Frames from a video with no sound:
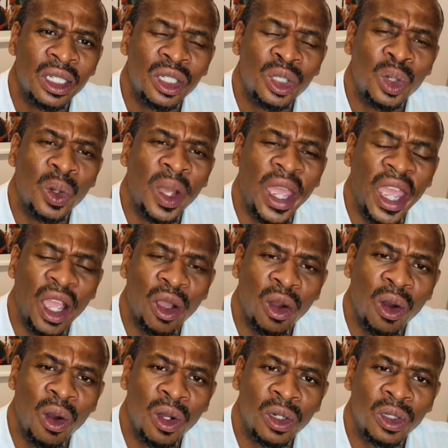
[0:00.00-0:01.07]
to hang
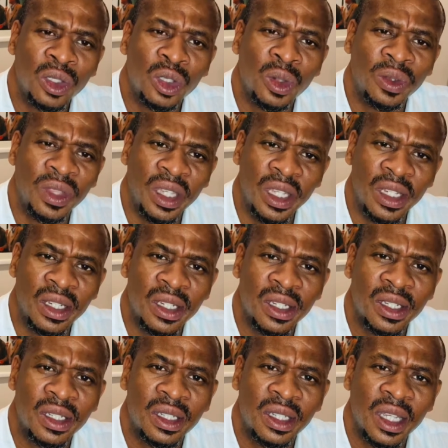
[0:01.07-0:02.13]
on to
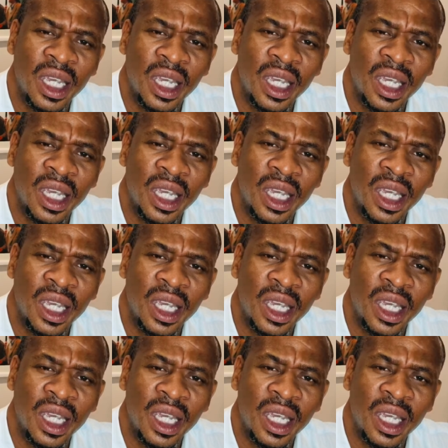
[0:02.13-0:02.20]
things.